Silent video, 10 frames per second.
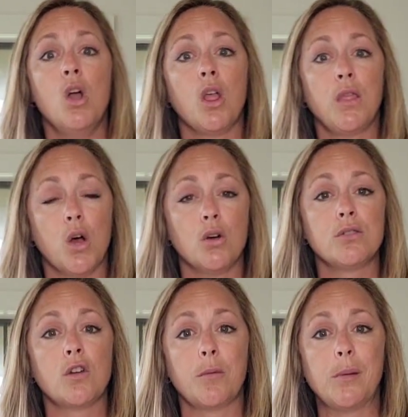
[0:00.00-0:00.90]

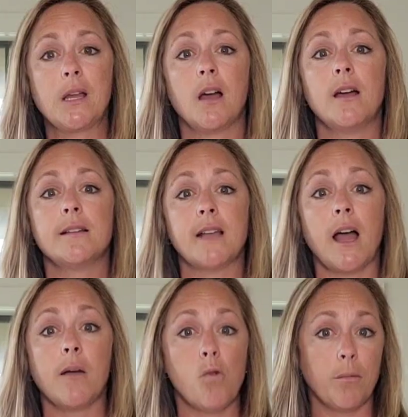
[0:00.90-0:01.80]
Those are because
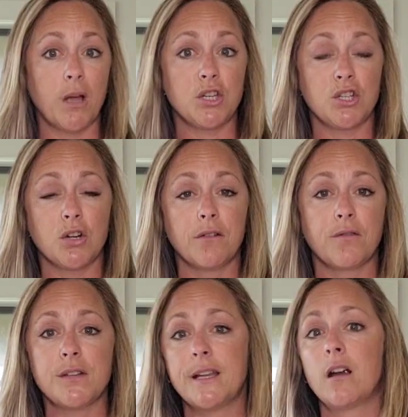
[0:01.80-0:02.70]
I want my
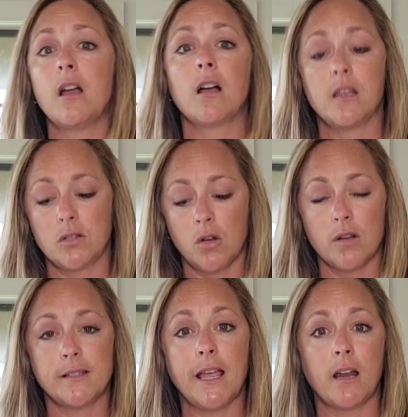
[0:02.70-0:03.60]
sugar-free teriyaki
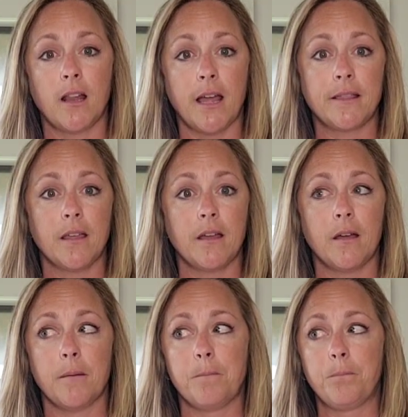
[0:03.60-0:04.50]
sauce, and I like
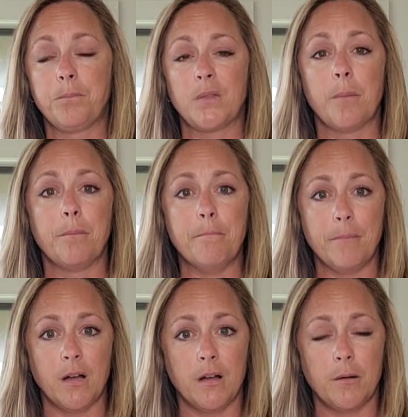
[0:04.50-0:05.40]
the
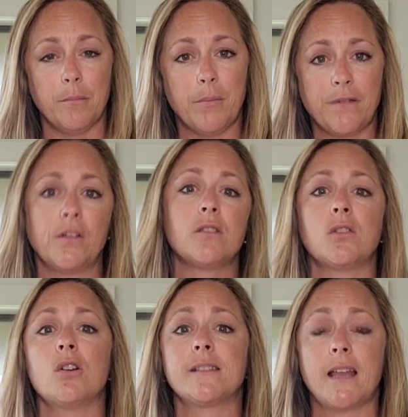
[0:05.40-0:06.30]
buffalo
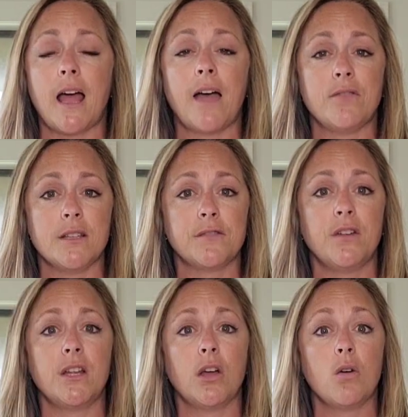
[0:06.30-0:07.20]
sauce that I have in this
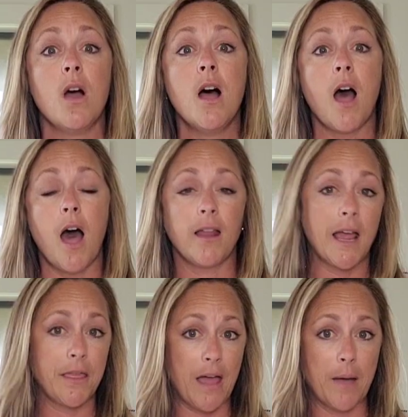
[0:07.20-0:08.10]
video. I
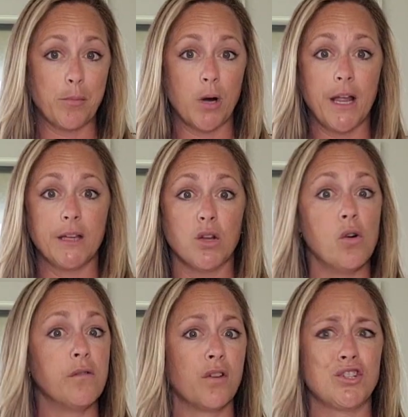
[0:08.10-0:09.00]
like that brand
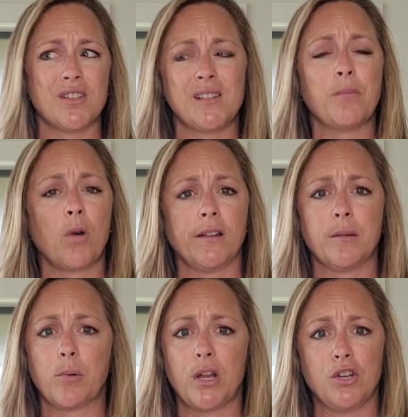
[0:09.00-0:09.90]
over just some
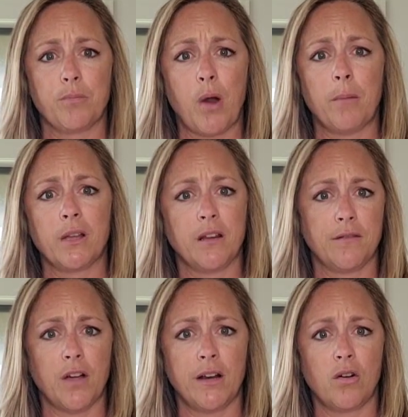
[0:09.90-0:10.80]
random brand you're probably going to
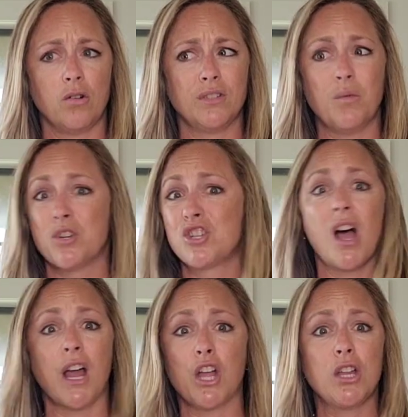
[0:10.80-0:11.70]
find at Aldi, which
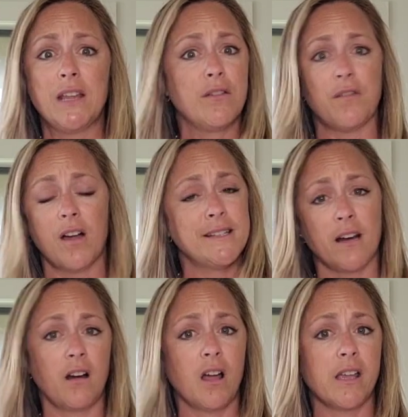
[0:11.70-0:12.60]
I couldn't even find
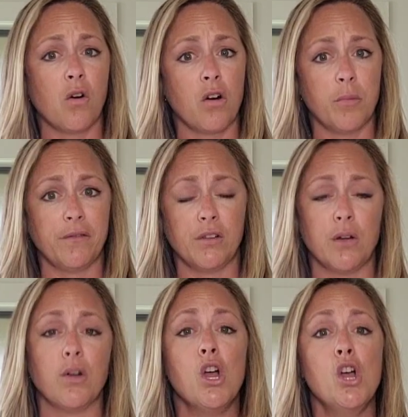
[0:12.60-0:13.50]
teriyaki or
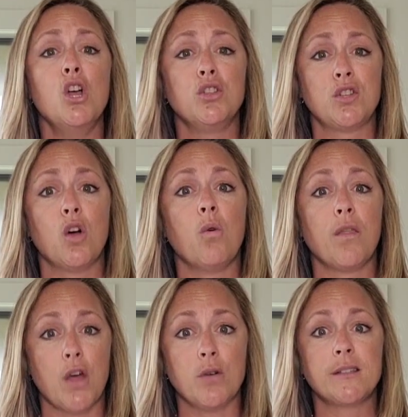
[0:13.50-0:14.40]
buffalo.
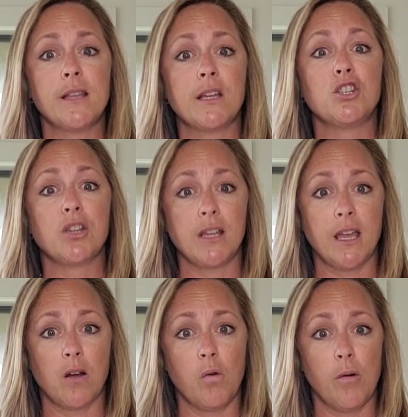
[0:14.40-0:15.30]
So those things you can
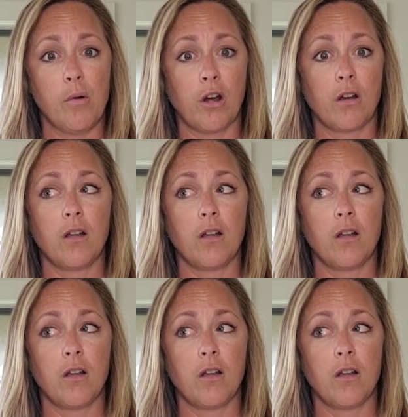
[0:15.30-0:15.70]
get at Walmart,